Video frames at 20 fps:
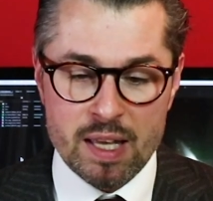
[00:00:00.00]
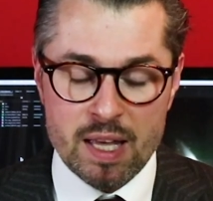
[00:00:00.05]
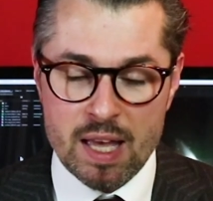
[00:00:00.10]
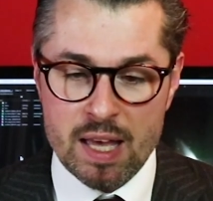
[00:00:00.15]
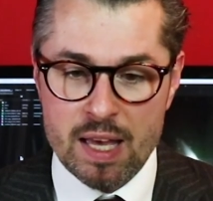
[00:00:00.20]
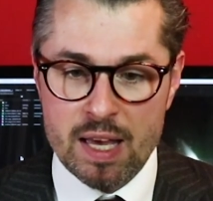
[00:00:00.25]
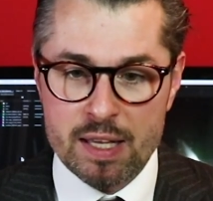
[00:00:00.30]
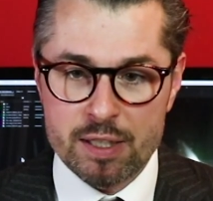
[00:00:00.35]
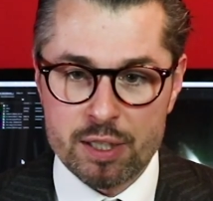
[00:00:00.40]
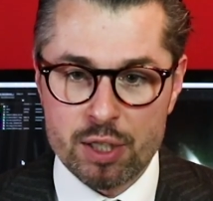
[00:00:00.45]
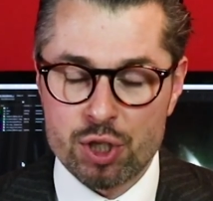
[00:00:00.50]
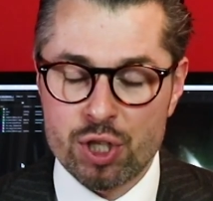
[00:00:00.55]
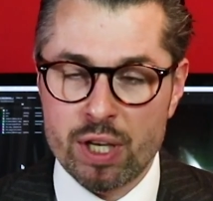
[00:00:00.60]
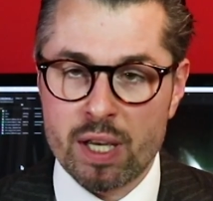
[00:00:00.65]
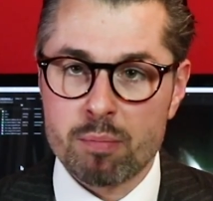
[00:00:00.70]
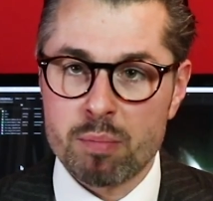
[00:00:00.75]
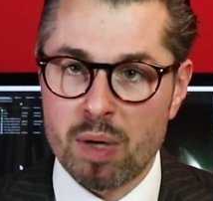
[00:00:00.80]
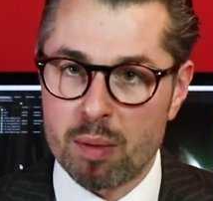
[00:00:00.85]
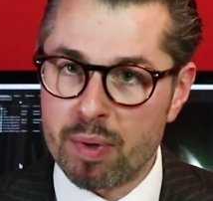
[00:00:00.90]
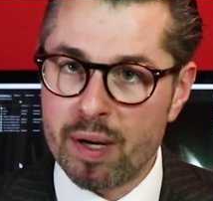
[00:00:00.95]
And he
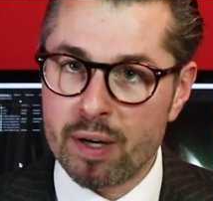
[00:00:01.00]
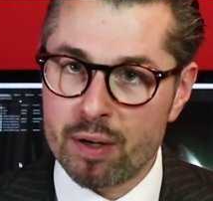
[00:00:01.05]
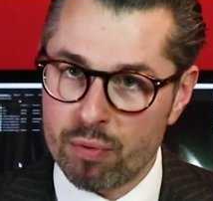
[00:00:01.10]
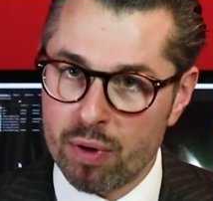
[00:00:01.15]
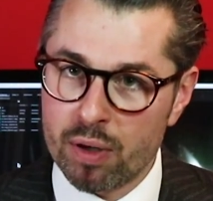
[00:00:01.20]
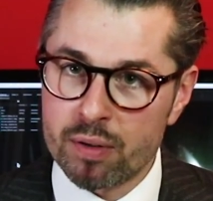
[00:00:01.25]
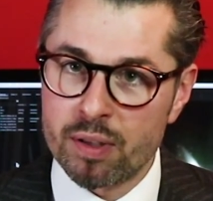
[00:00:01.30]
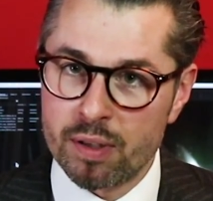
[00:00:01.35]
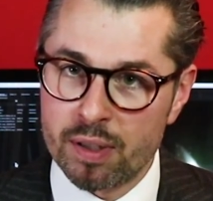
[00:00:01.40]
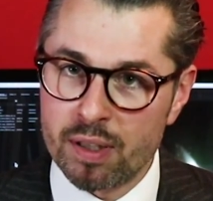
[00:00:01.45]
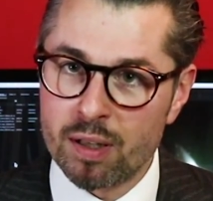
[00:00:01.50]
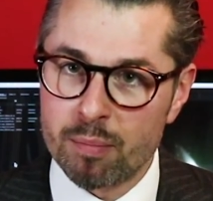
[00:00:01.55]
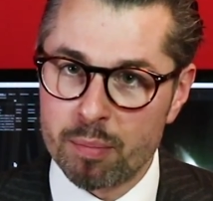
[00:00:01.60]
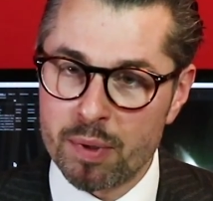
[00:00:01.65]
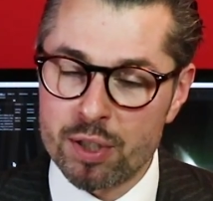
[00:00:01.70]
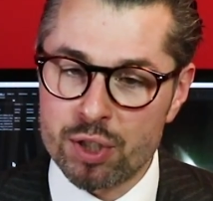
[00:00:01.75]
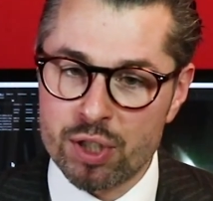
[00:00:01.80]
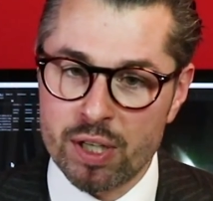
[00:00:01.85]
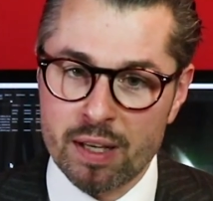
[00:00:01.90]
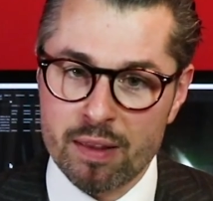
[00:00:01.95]
checked my background a little
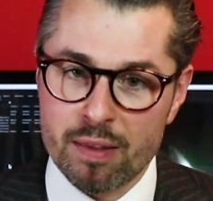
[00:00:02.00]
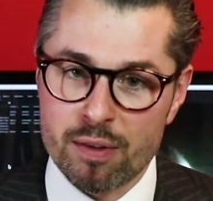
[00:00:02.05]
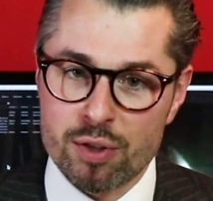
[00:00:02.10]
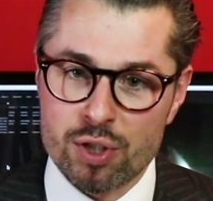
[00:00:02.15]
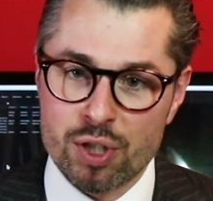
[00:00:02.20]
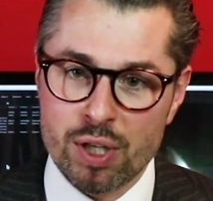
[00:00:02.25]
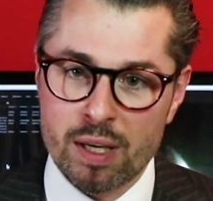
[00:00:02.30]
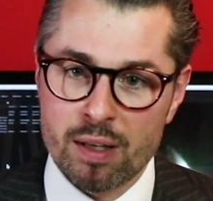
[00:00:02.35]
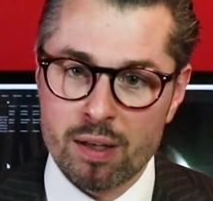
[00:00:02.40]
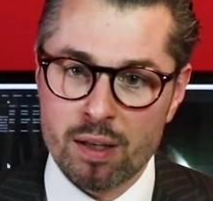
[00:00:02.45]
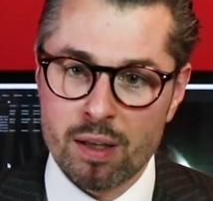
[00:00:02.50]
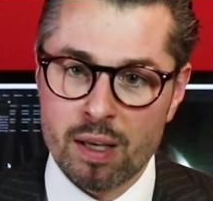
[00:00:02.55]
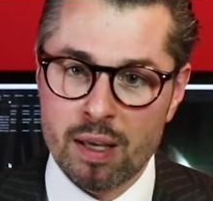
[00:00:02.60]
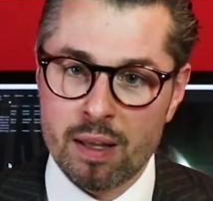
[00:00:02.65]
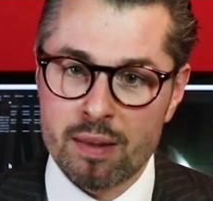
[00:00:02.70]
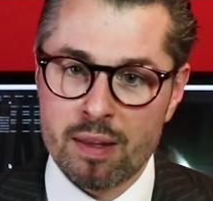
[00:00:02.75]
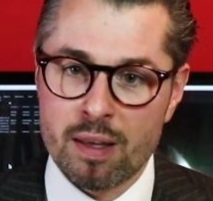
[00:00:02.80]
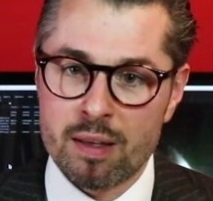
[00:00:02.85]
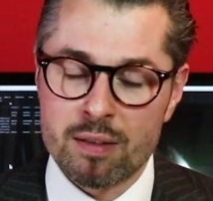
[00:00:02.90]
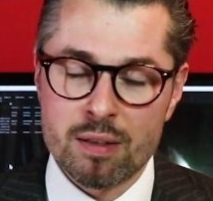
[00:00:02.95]
bit, checked the channel, and
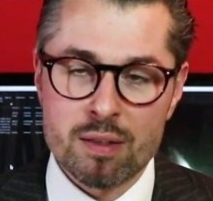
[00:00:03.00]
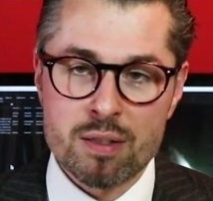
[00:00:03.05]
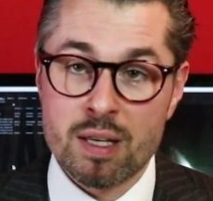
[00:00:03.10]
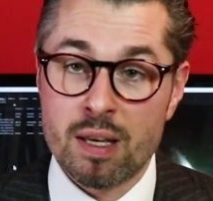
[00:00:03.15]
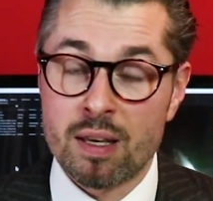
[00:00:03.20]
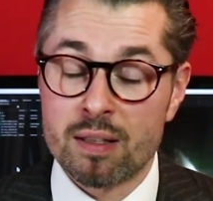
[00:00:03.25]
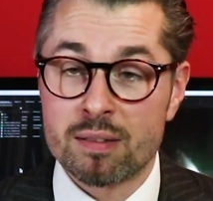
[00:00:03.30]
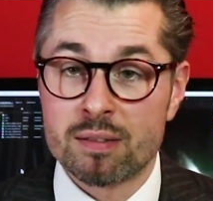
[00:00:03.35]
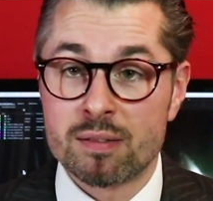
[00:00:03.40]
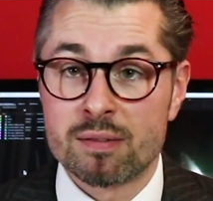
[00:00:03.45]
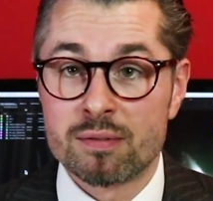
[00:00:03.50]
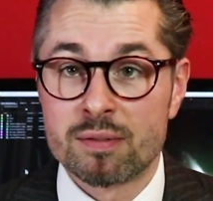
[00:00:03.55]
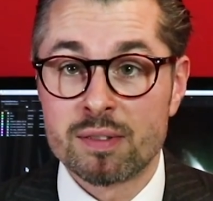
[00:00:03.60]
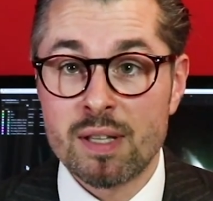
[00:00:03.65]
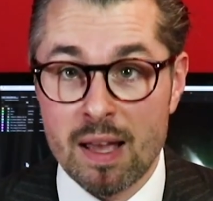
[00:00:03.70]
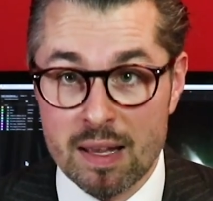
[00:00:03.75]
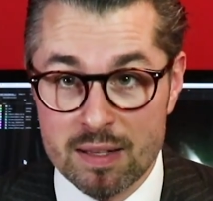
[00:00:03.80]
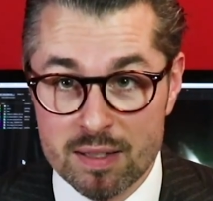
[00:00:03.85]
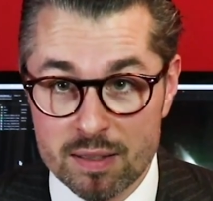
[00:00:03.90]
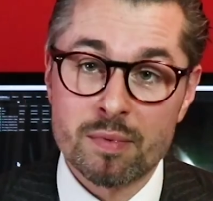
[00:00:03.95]
then he said
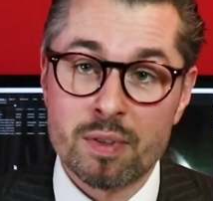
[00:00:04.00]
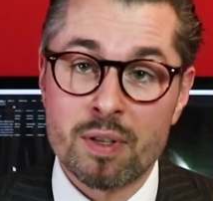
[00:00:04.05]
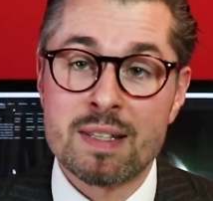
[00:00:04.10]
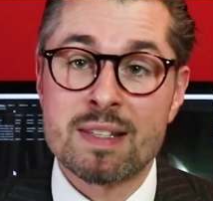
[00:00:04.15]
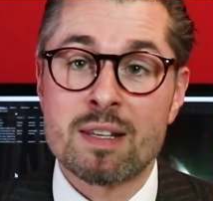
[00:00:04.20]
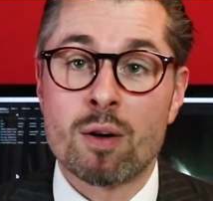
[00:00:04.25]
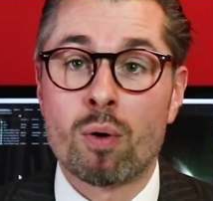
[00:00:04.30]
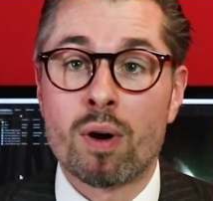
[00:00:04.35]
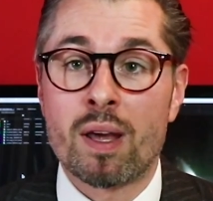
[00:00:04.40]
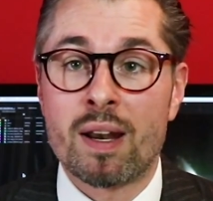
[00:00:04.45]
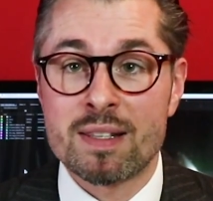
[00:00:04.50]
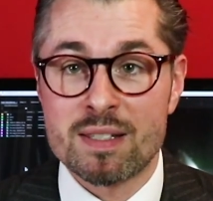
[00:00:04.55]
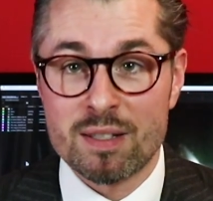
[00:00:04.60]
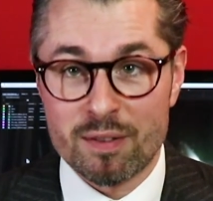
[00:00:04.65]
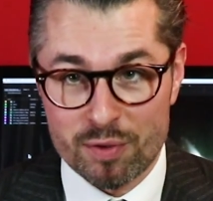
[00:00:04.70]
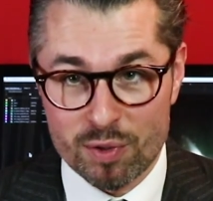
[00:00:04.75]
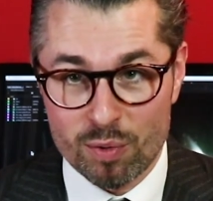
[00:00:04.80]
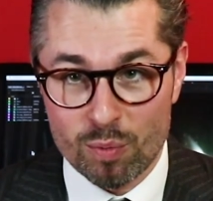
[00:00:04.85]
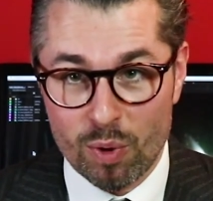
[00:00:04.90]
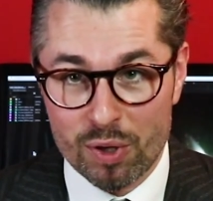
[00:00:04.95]
yes. And so, Alex, if
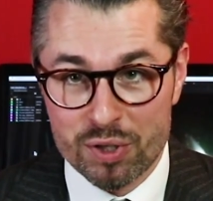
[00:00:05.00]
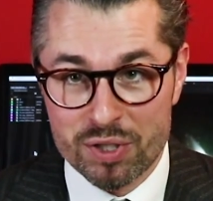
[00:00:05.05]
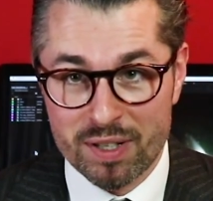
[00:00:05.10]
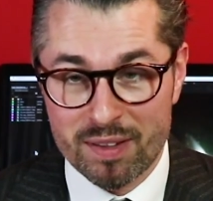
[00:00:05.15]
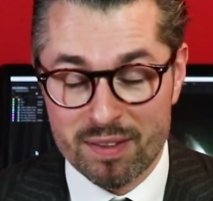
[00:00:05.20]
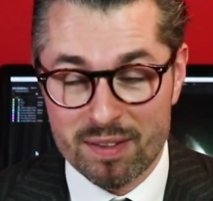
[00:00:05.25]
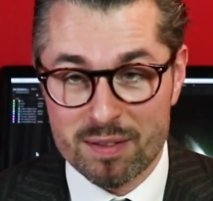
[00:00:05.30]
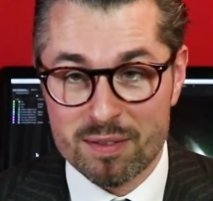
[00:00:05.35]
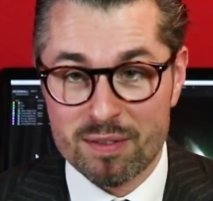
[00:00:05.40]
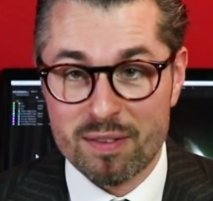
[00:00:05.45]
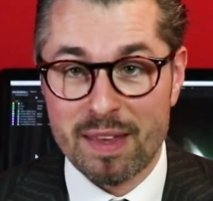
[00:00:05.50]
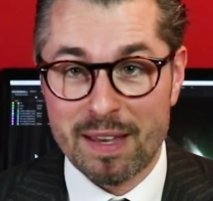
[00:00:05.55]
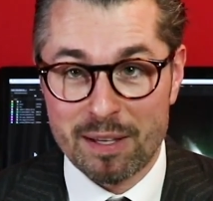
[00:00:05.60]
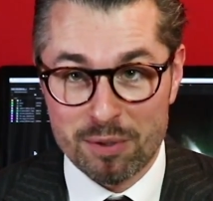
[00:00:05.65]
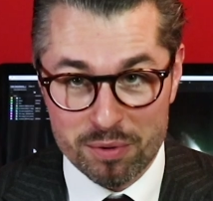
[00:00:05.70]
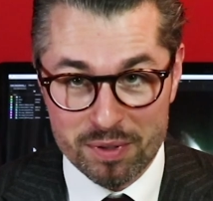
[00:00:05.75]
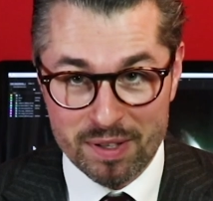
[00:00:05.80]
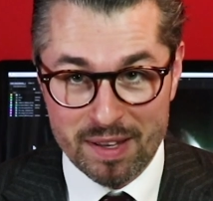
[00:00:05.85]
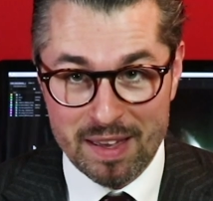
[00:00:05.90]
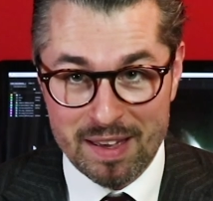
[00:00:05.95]
you're watching this, thank
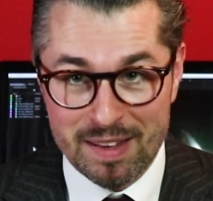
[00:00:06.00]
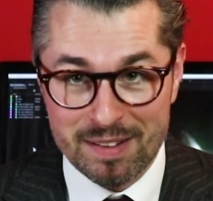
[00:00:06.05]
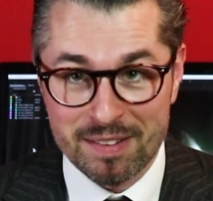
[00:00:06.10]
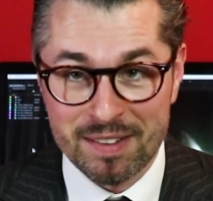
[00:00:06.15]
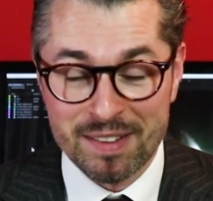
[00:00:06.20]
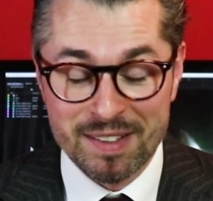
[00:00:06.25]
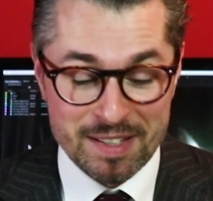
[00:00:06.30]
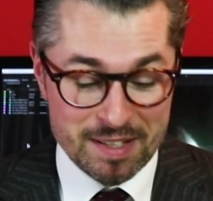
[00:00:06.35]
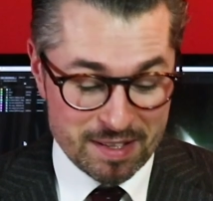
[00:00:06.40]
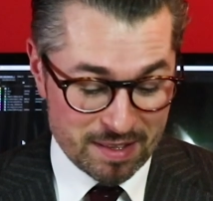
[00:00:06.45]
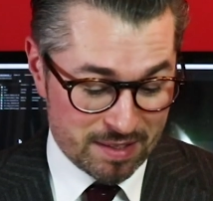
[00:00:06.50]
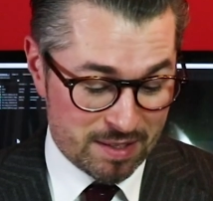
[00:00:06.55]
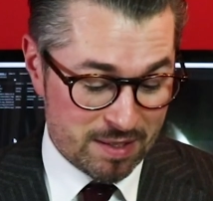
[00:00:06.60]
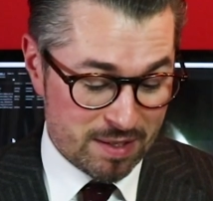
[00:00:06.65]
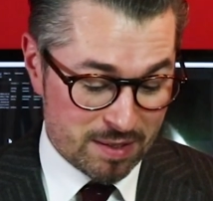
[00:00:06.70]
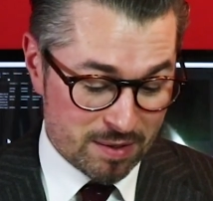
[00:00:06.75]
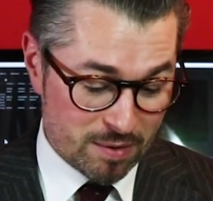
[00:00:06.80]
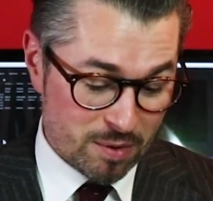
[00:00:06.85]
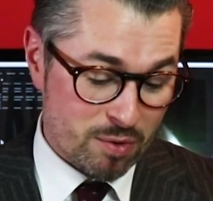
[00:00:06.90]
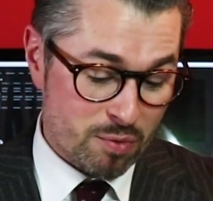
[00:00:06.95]
you again. This
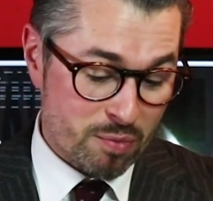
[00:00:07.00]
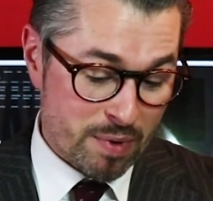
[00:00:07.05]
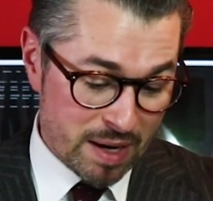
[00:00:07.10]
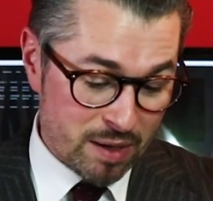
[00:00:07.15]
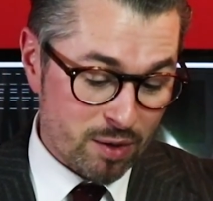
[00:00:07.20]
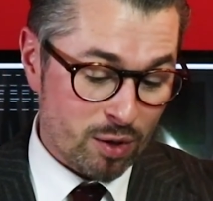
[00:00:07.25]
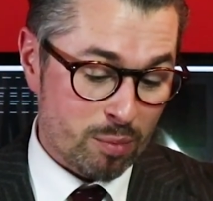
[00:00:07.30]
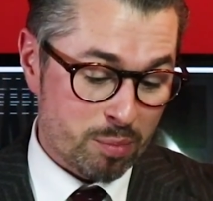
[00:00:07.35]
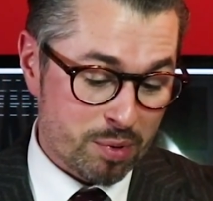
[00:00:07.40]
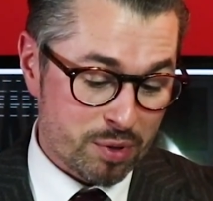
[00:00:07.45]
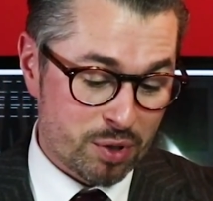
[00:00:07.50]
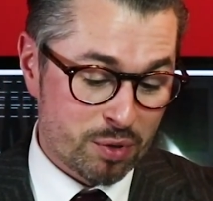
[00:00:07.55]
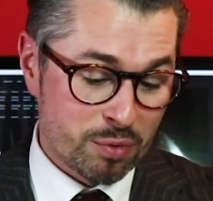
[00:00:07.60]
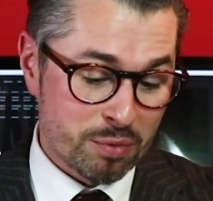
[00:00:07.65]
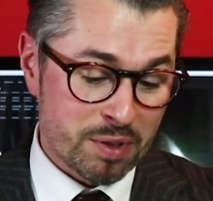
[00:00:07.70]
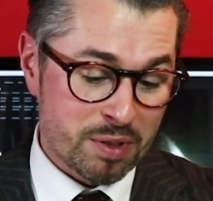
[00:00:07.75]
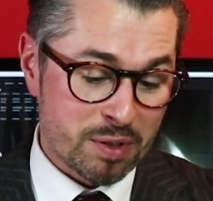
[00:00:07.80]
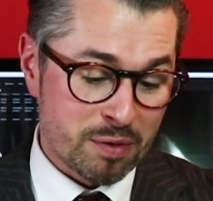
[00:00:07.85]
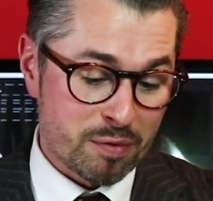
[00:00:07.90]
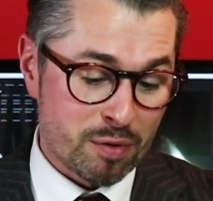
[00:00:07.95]
is a great
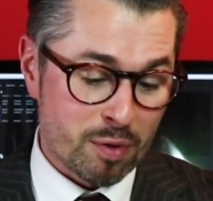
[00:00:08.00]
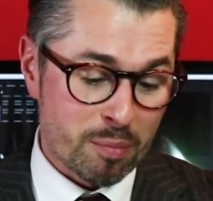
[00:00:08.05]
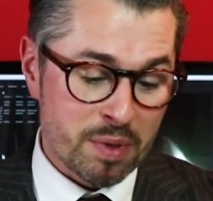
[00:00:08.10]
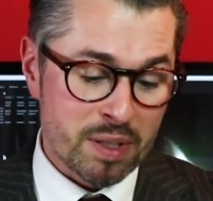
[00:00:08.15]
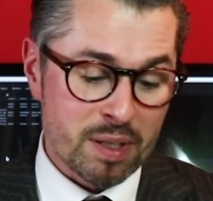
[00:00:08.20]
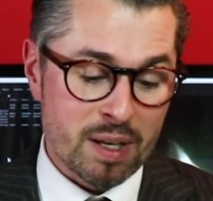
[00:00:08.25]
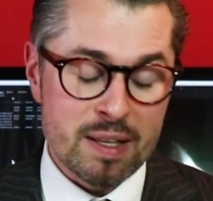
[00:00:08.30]
opportunity for me.